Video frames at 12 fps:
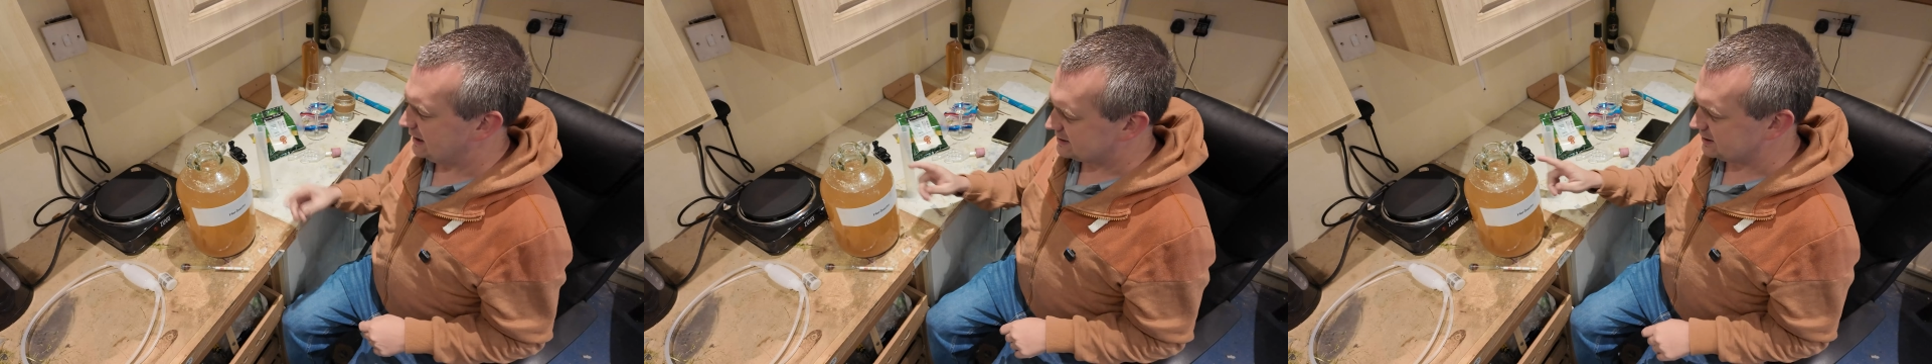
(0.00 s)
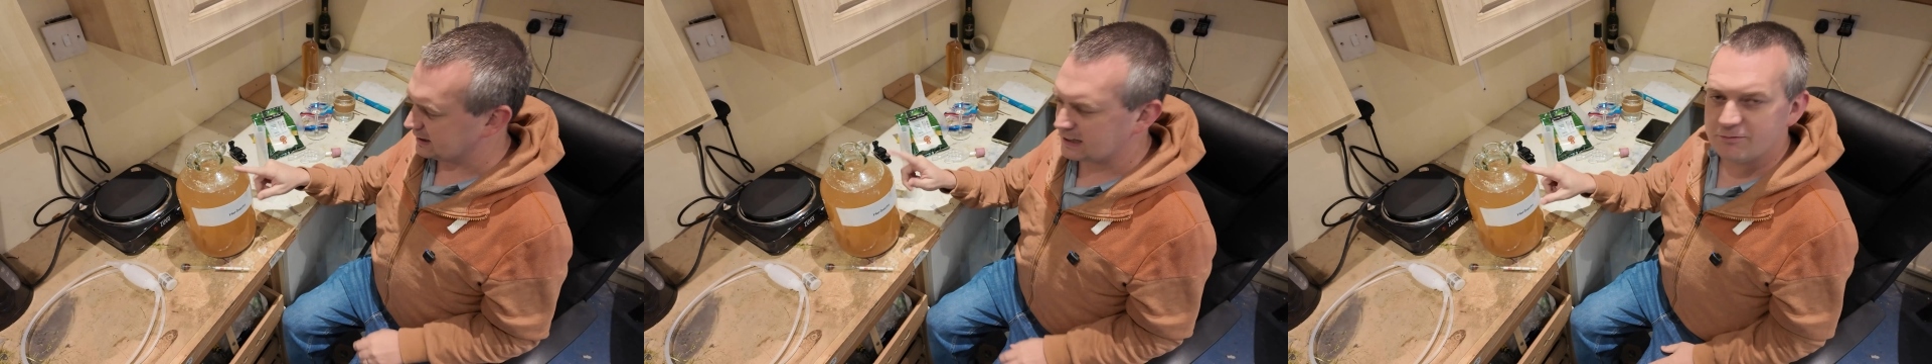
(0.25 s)
it's
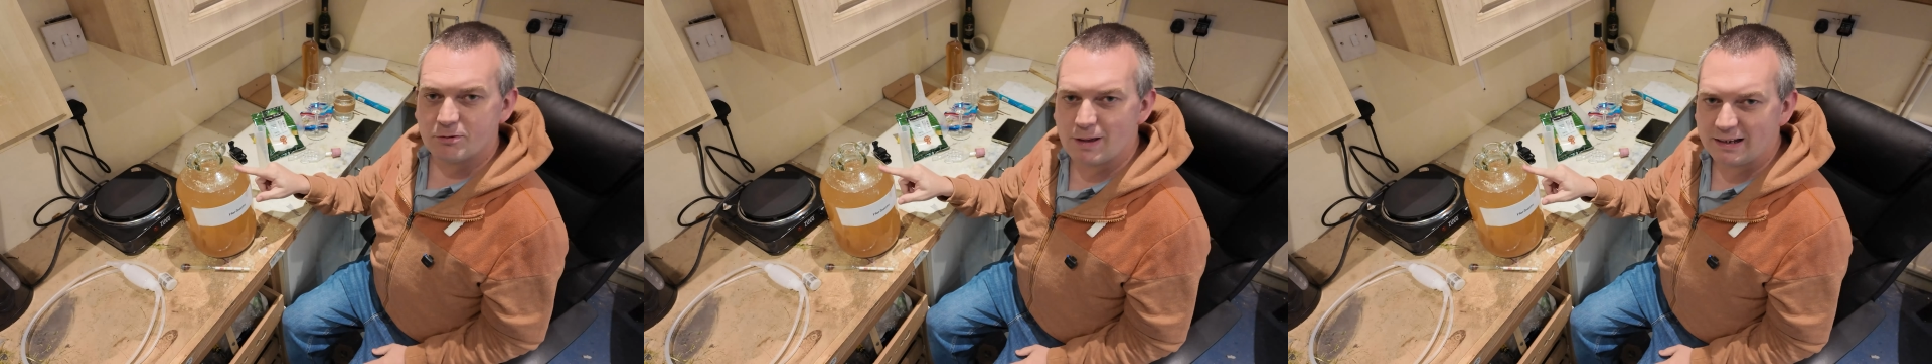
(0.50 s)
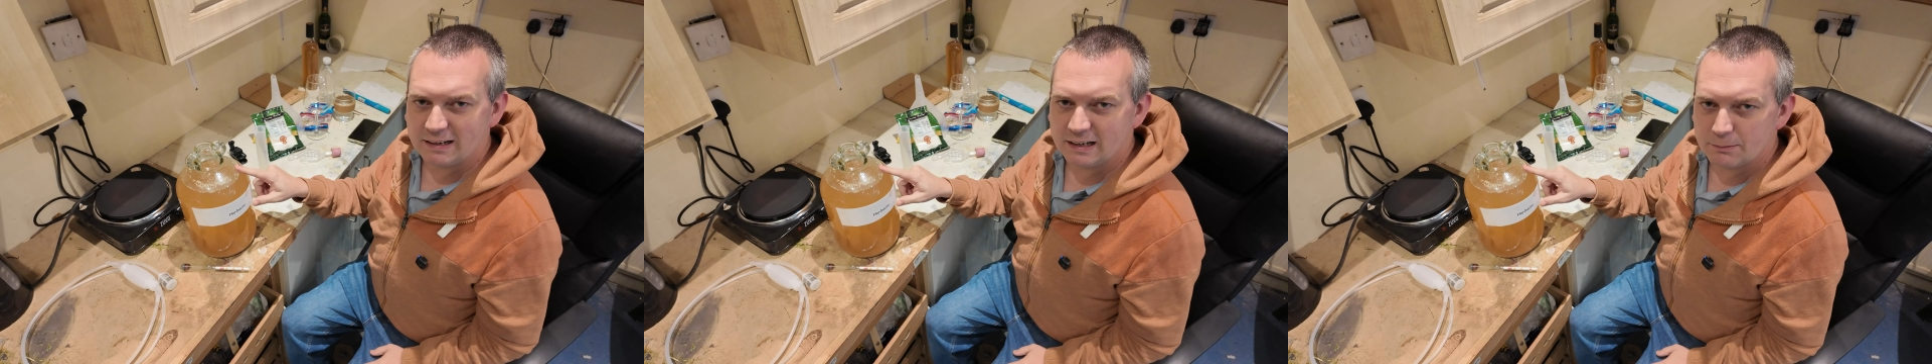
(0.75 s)
going to keep
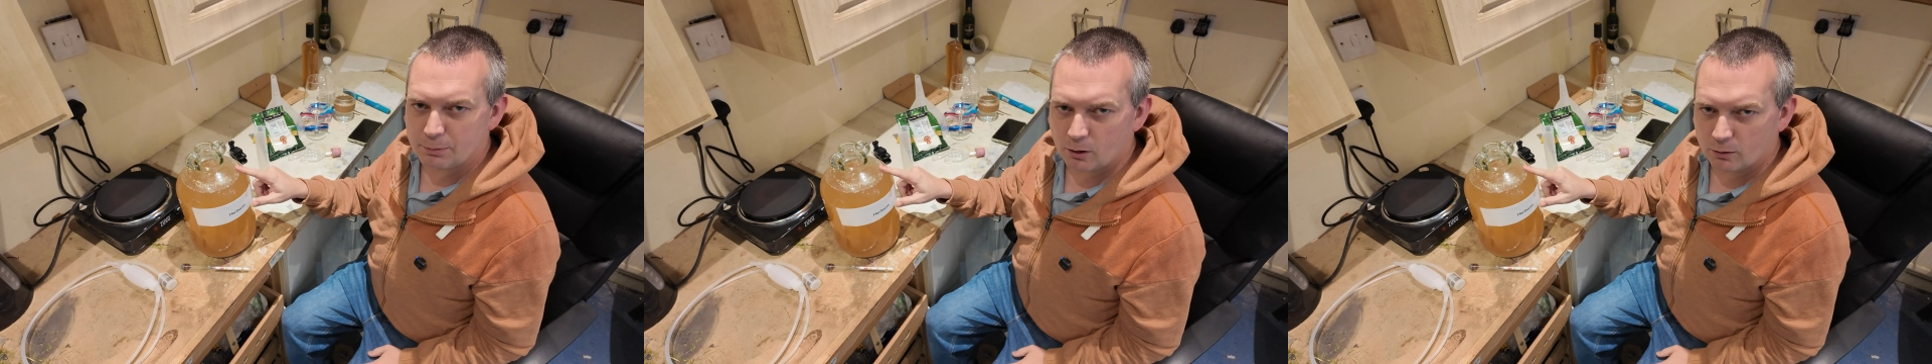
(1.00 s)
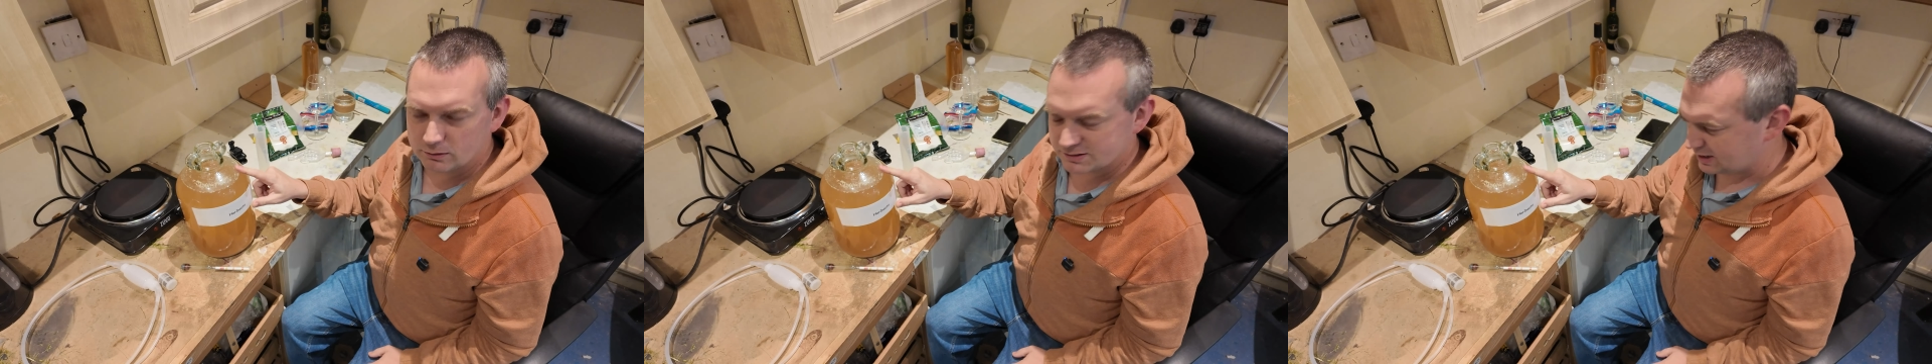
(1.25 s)
fermenting in the
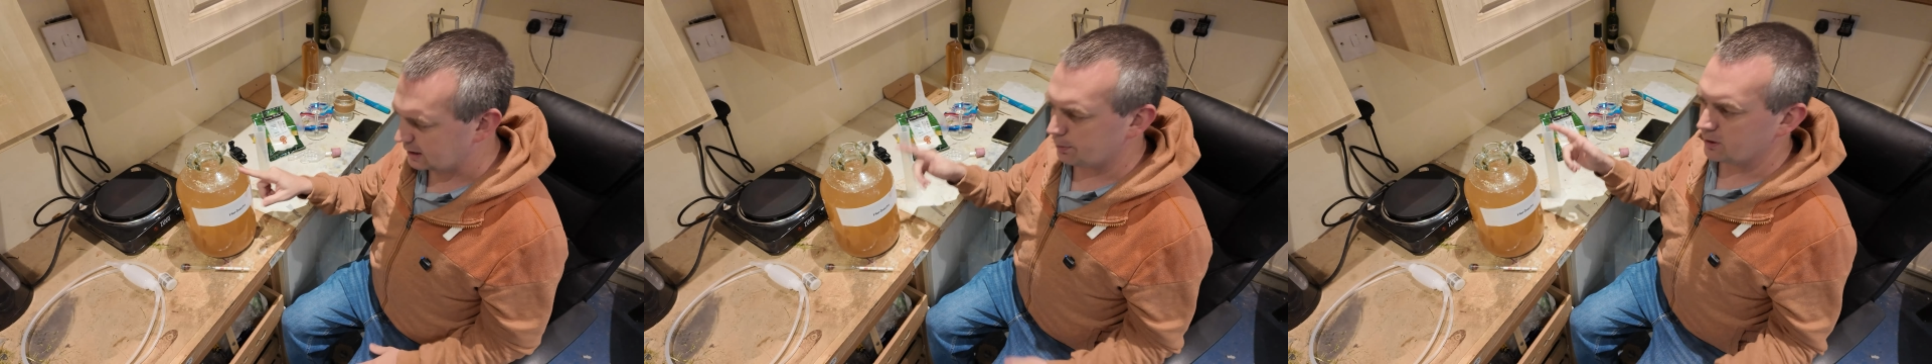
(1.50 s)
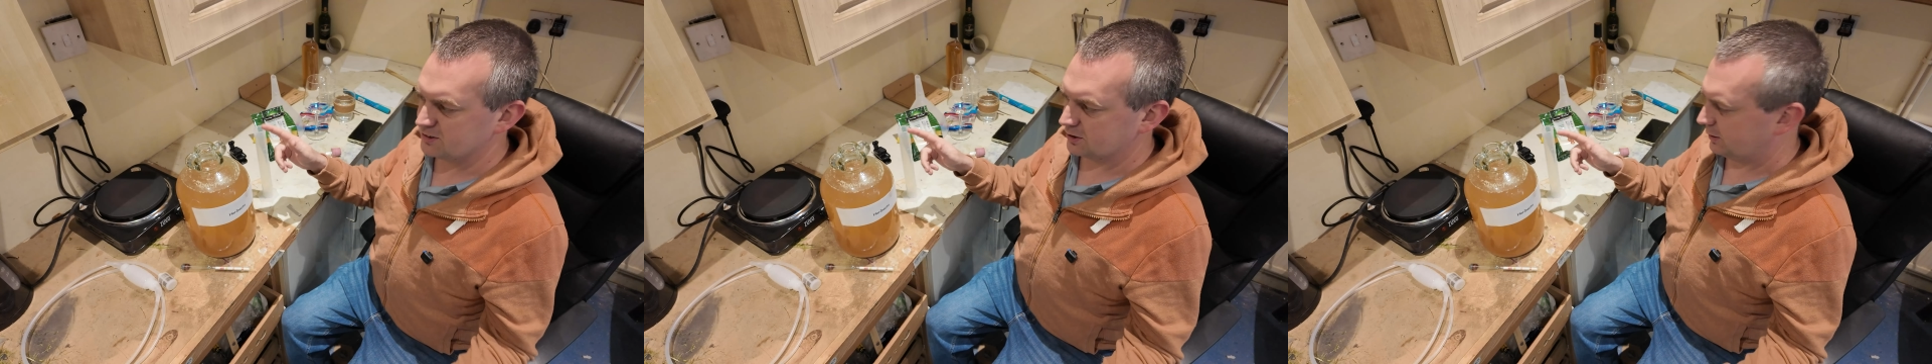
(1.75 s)
bottles and then the
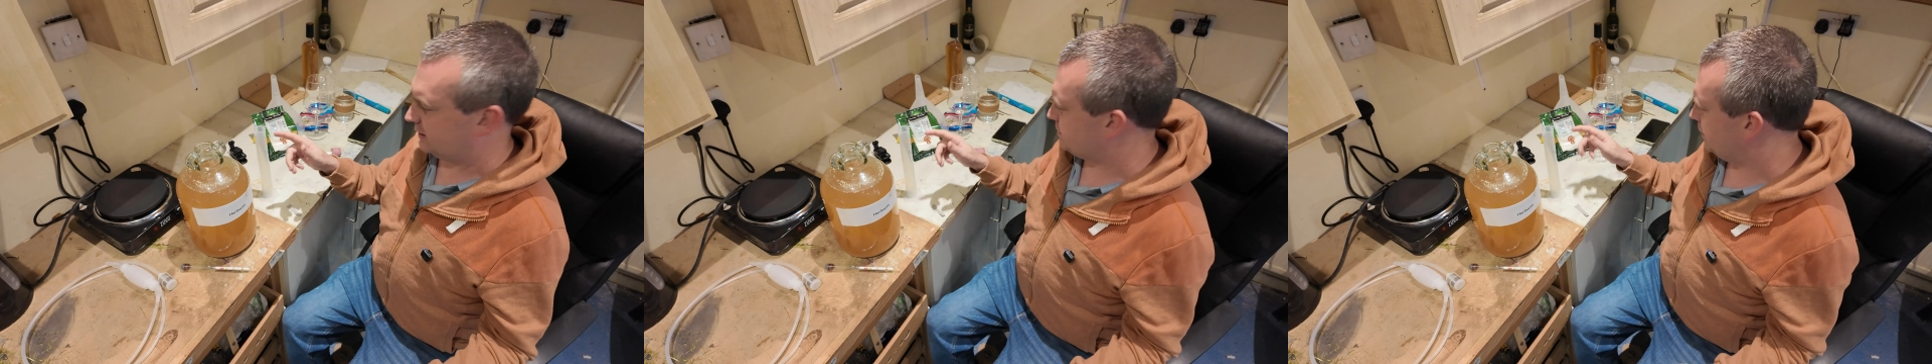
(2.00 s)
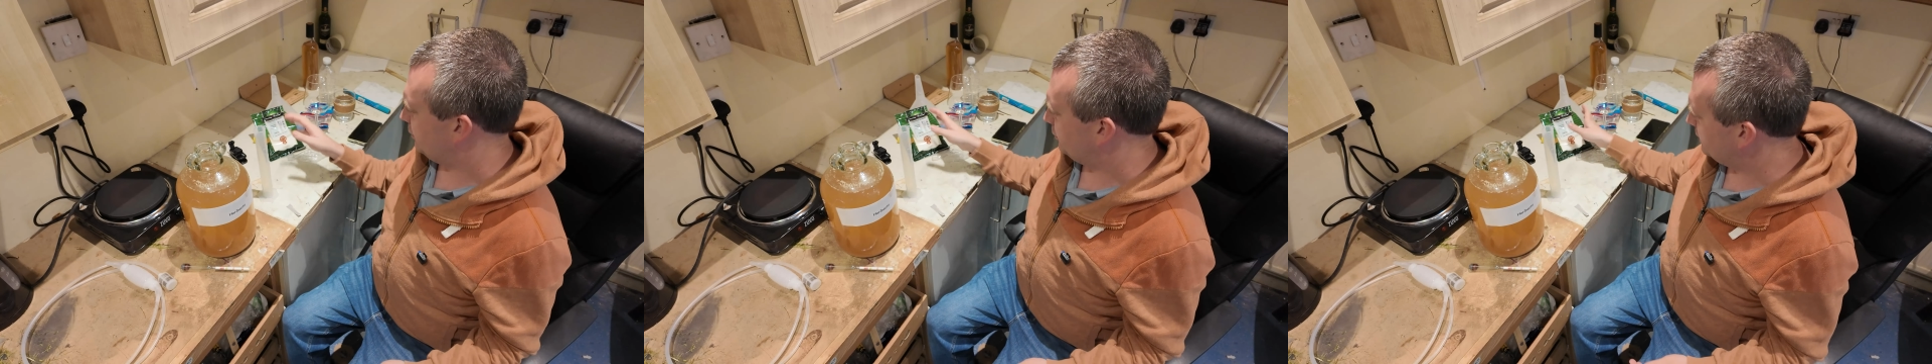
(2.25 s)
bottles are going to
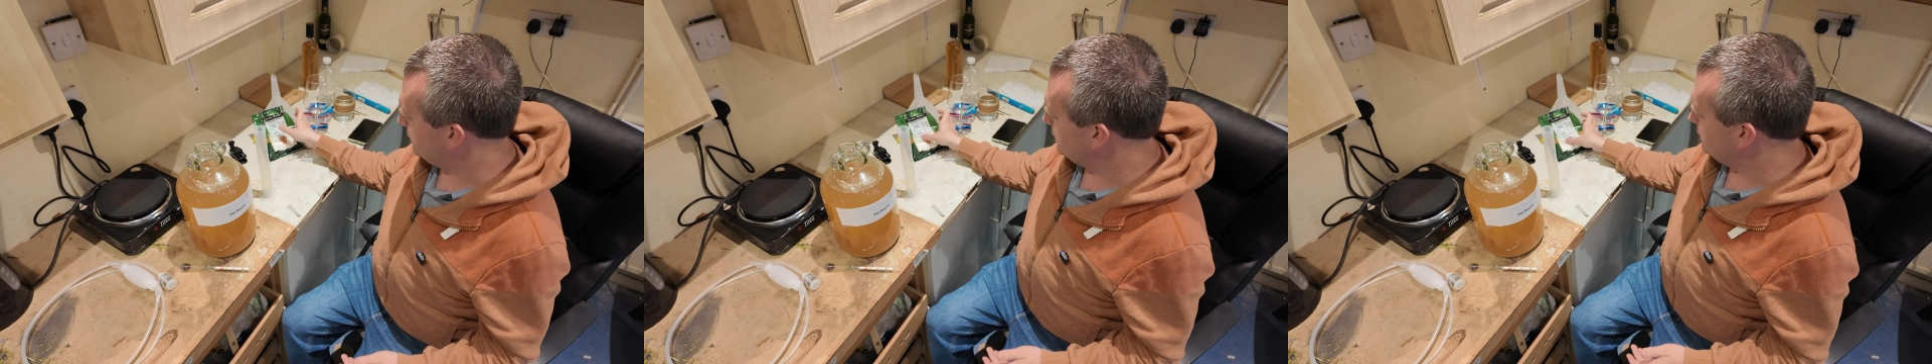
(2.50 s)
explode.